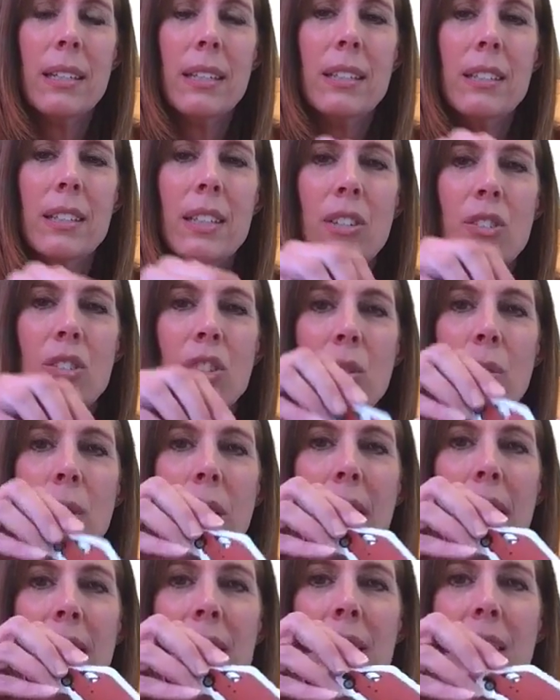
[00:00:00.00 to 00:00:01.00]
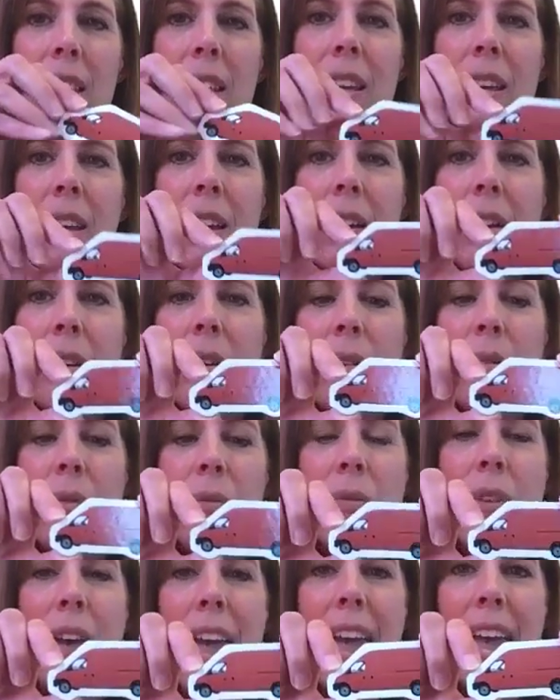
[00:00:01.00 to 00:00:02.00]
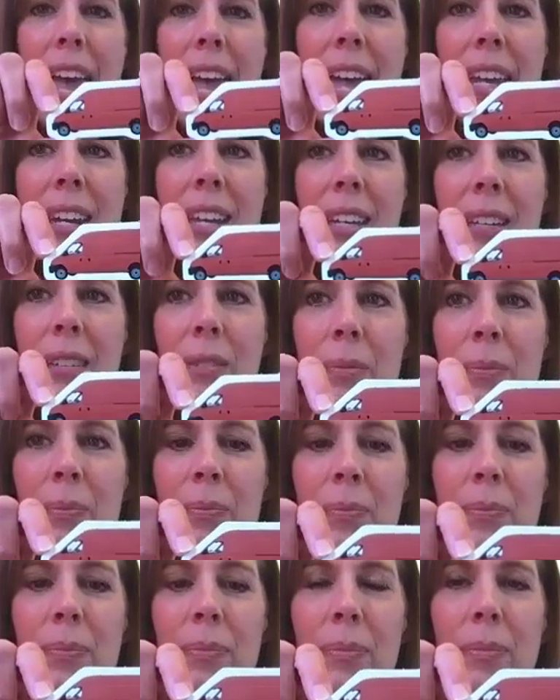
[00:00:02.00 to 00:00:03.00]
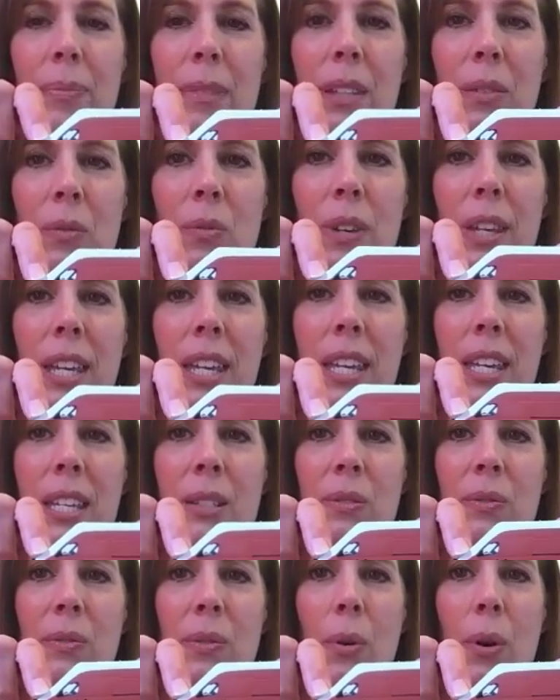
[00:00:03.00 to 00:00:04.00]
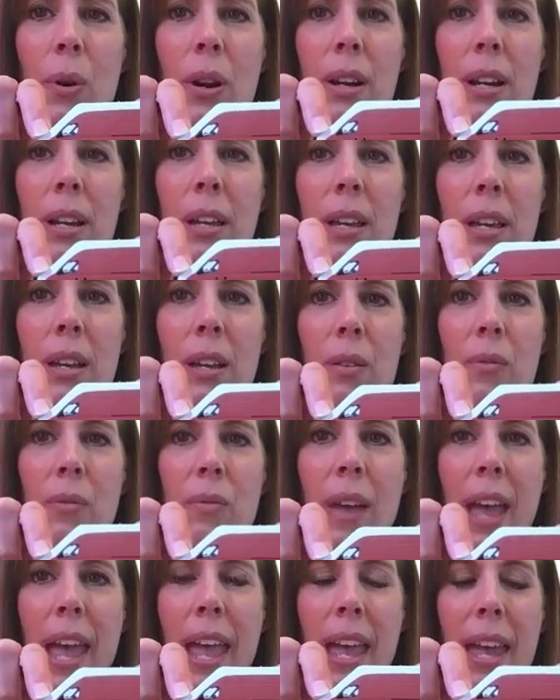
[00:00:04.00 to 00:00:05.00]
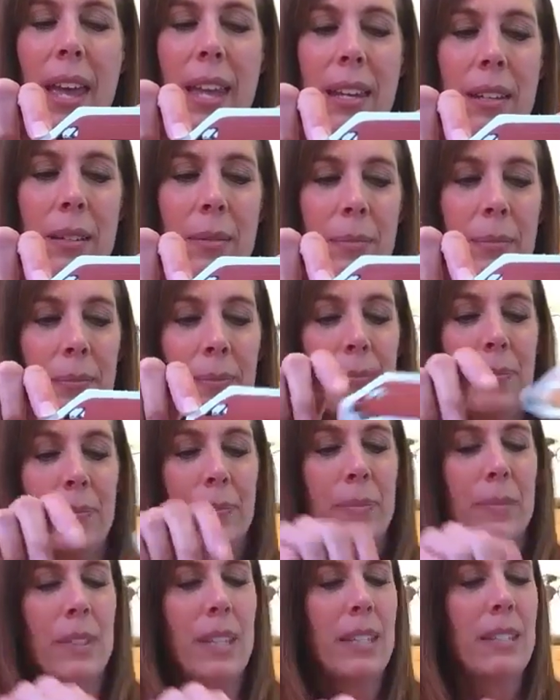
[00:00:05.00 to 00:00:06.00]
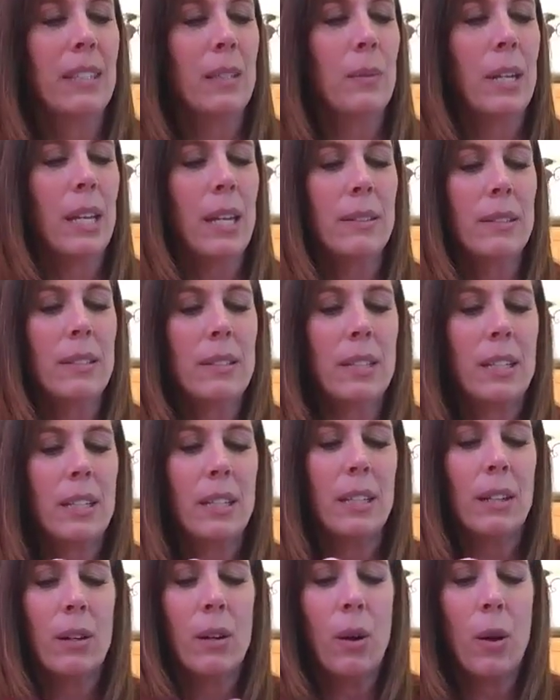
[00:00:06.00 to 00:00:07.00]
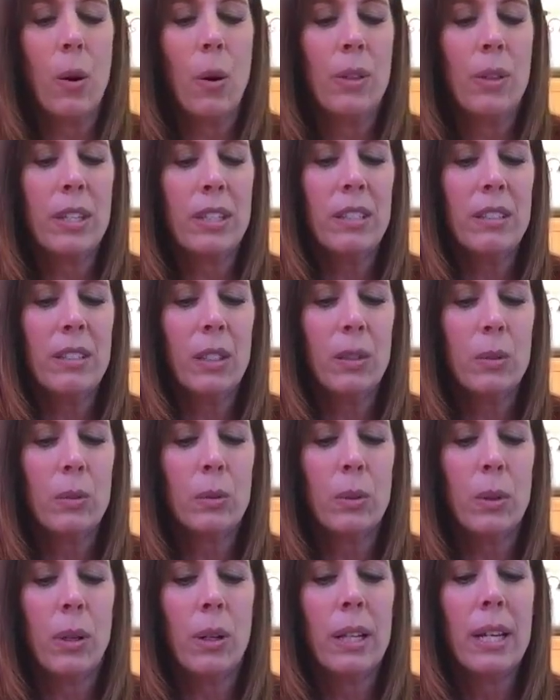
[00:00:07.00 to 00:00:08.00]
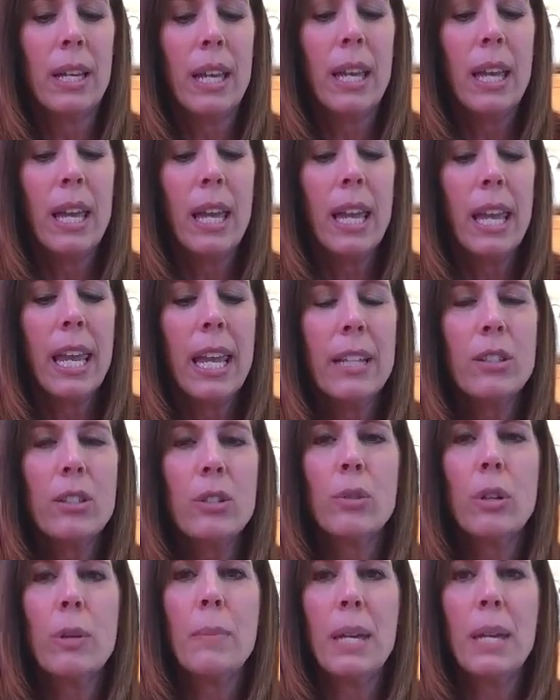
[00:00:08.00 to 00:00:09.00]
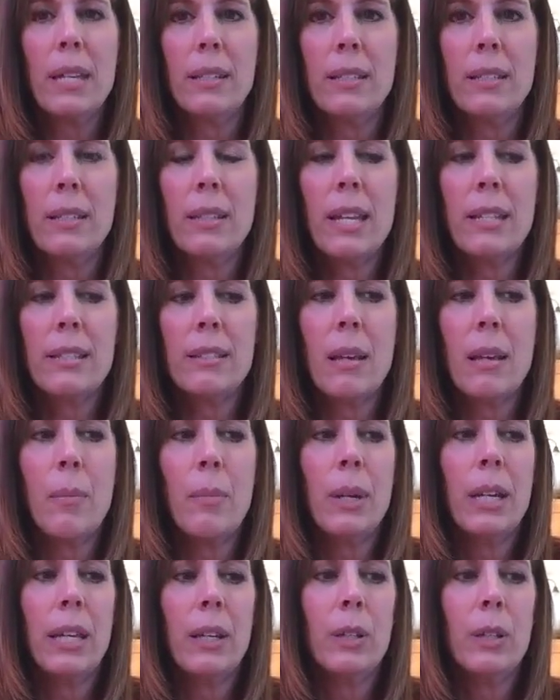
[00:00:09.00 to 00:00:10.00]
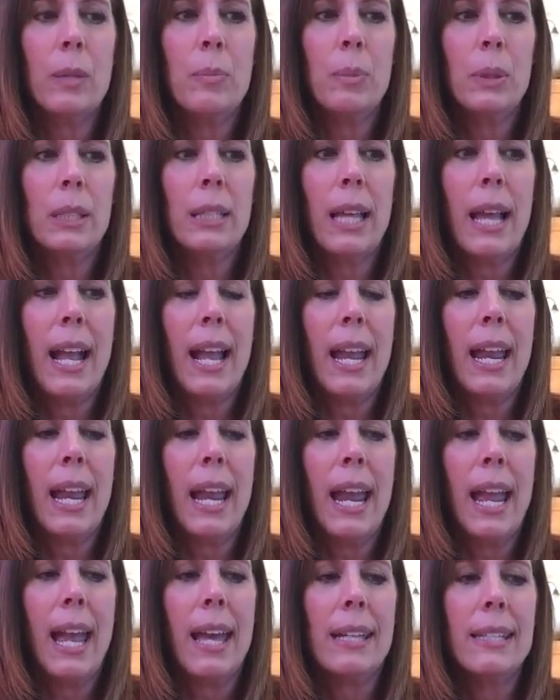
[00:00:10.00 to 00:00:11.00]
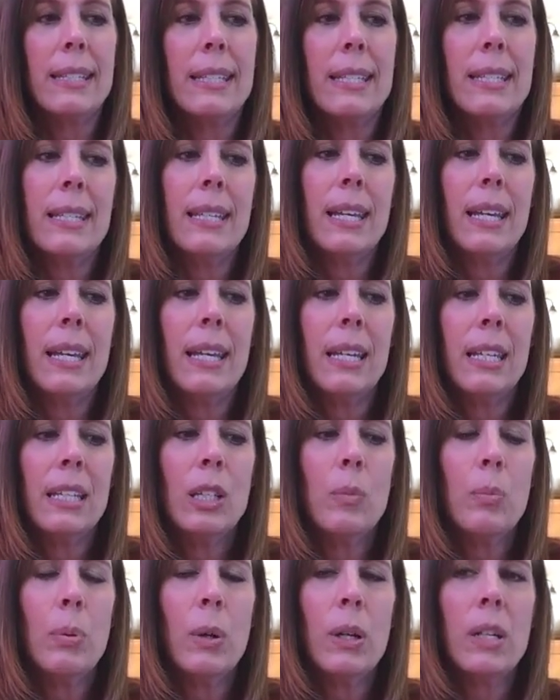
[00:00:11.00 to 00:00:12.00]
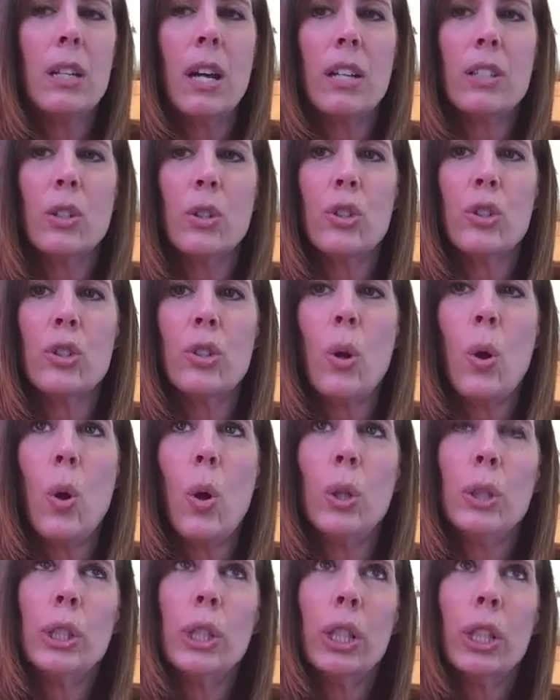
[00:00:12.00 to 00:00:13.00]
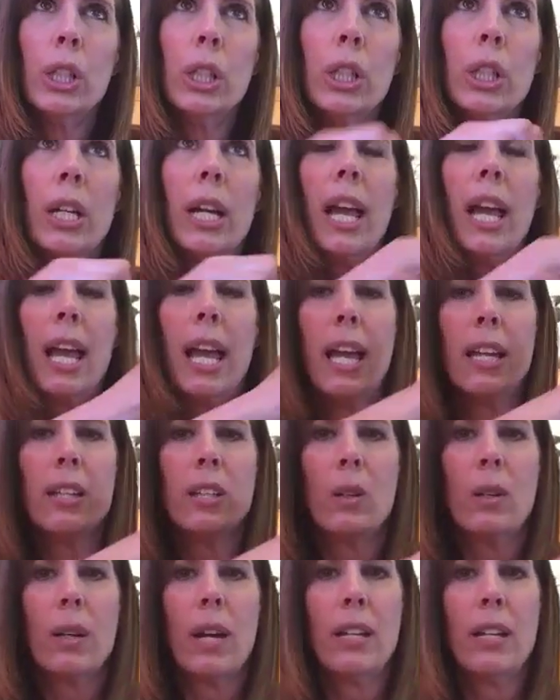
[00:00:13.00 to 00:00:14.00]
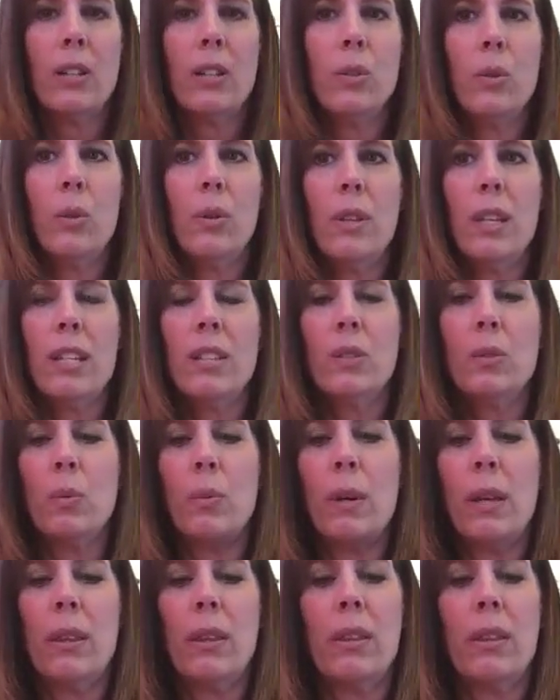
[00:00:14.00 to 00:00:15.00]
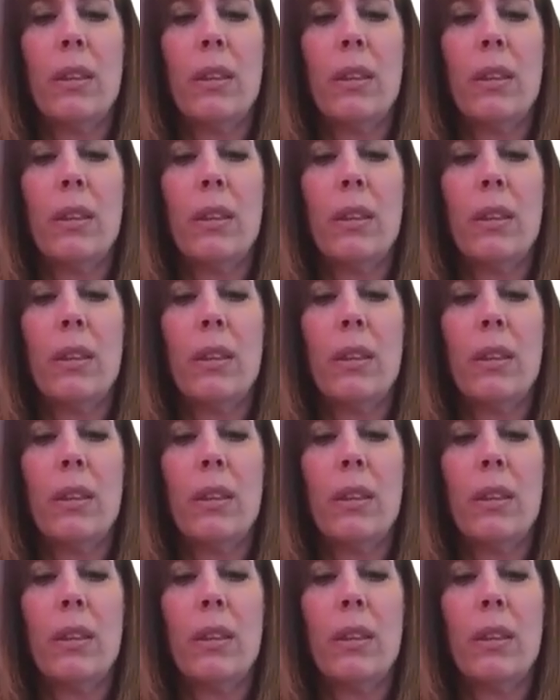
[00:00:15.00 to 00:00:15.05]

Did you guess van? V is for van. Let's see what else is in here. Oh, this is a cool instrument that somebody could play, and you put it on your shoulder and you kind of do this with